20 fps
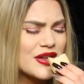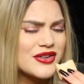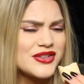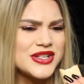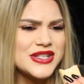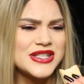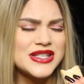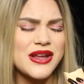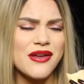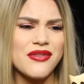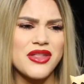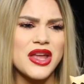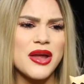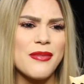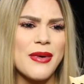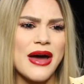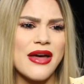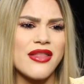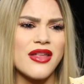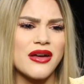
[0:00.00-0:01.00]
There's just something
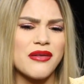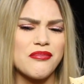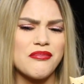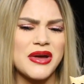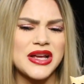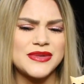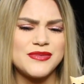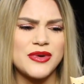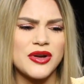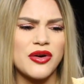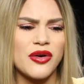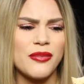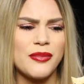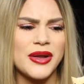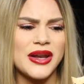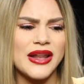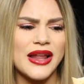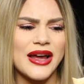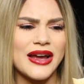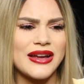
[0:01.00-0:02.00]
about it that makes me go a
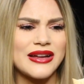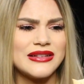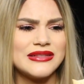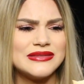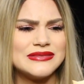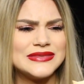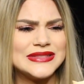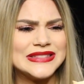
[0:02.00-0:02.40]
bit like,